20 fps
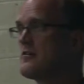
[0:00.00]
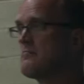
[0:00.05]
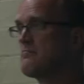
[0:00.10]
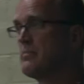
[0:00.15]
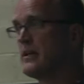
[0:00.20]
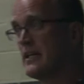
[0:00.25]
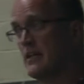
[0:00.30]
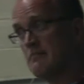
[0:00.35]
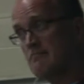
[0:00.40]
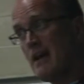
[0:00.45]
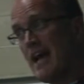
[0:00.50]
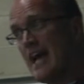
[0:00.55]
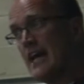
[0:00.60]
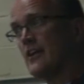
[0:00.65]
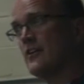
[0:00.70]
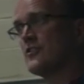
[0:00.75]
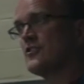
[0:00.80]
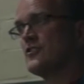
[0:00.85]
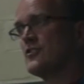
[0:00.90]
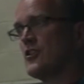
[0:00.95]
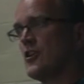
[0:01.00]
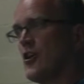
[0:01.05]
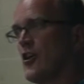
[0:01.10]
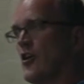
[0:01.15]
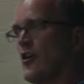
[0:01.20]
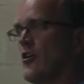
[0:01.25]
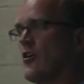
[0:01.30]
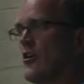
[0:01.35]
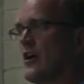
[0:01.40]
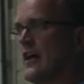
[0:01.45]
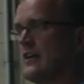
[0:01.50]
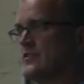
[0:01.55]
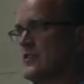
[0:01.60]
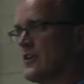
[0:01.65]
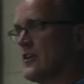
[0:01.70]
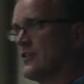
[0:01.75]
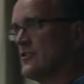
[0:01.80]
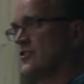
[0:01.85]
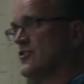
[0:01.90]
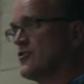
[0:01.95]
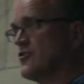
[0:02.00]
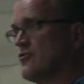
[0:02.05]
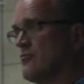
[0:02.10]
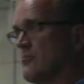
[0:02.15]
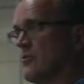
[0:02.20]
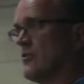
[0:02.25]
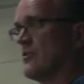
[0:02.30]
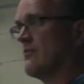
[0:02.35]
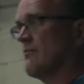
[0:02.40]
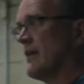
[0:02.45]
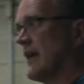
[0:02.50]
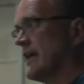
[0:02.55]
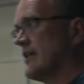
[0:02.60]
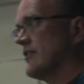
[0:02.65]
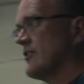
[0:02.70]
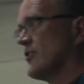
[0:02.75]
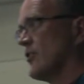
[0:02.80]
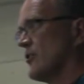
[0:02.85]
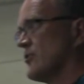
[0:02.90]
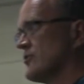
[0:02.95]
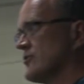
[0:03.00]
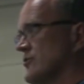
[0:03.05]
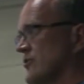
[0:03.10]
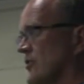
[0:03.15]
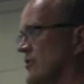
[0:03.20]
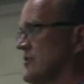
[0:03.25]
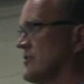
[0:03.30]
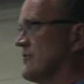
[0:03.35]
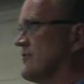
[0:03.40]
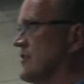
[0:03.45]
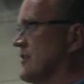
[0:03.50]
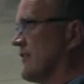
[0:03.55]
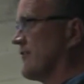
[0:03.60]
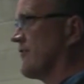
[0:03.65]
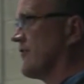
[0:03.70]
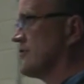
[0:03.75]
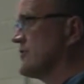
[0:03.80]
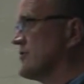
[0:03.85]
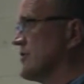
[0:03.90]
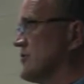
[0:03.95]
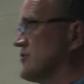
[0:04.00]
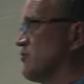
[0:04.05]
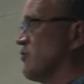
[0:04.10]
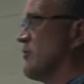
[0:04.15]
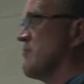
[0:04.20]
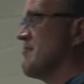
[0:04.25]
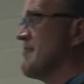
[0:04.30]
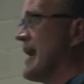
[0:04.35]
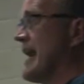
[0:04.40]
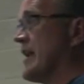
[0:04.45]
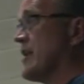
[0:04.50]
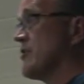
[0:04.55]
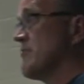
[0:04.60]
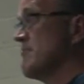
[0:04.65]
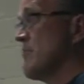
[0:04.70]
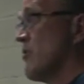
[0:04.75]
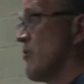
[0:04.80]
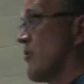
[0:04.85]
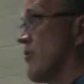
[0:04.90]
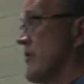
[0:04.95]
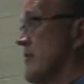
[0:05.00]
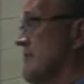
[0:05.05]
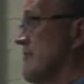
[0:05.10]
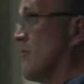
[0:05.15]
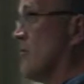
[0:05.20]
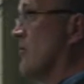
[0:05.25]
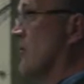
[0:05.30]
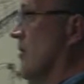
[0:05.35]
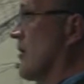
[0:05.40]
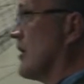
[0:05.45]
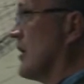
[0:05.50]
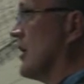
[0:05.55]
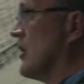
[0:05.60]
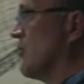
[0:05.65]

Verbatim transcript: But it matters to her as a consumer. And those sorts of differences will matter more and more.